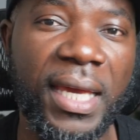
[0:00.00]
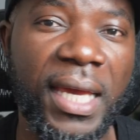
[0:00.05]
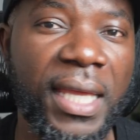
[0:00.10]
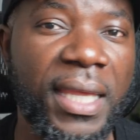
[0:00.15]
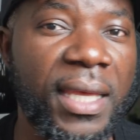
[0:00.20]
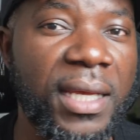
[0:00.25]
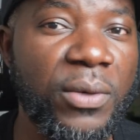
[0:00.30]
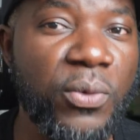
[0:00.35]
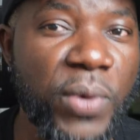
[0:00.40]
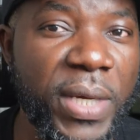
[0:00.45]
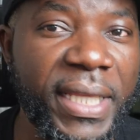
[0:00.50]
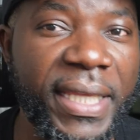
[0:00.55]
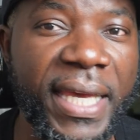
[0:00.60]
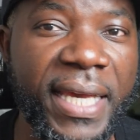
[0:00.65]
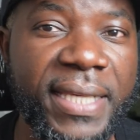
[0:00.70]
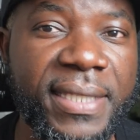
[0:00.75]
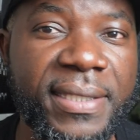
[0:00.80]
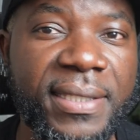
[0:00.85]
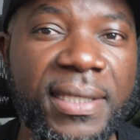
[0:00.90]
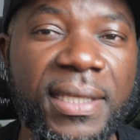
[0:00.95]
And then
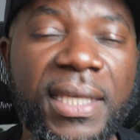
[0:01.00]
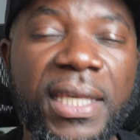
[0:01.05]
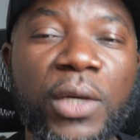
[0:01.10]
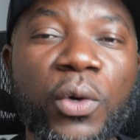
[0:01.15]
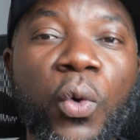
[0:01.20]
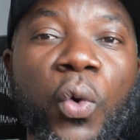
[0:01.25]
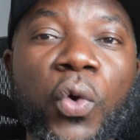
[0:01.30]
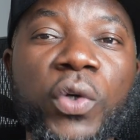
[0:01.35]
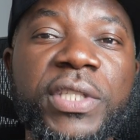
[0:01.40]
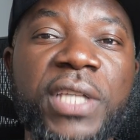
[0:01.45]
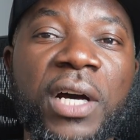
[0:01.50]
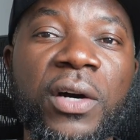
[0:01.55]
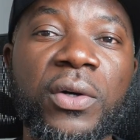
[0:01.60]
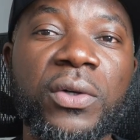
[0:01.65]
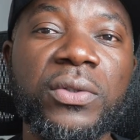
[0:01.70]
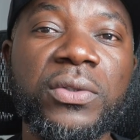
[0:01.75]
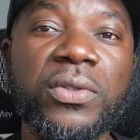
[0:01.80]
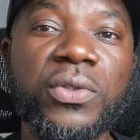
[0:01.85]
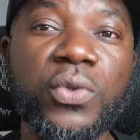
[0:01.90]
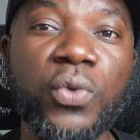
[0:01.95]
weekdays, he goes
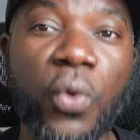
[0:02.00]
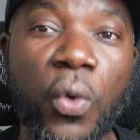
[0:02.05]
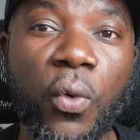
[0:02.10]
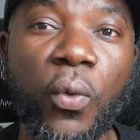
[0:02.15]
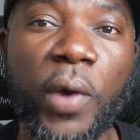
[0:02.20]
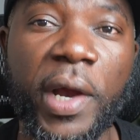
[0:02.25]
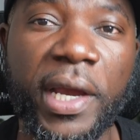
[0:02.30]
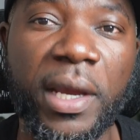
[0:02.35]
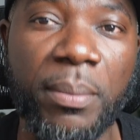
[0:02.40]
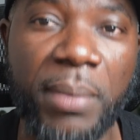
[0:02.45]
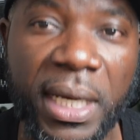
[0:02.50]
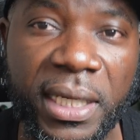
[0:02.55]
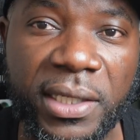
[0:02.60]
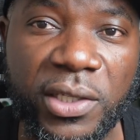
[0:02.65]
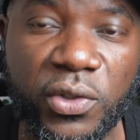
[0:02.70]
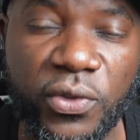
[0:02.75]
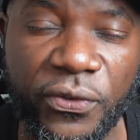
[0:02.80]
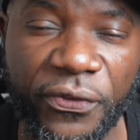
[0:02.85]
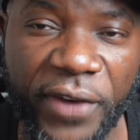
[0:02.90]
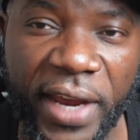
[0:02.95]
out to go work
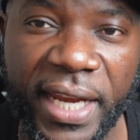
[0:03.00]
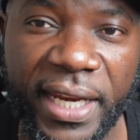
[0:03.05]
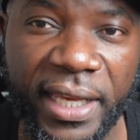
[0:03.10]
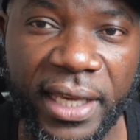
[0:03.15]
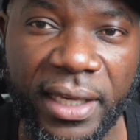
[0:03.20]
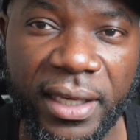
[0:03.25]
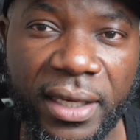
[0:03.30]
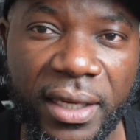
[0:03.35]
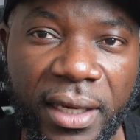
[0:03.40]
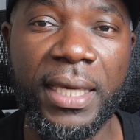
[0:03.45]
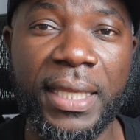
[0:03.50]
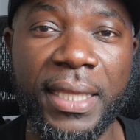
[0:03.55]
Monday to Friday.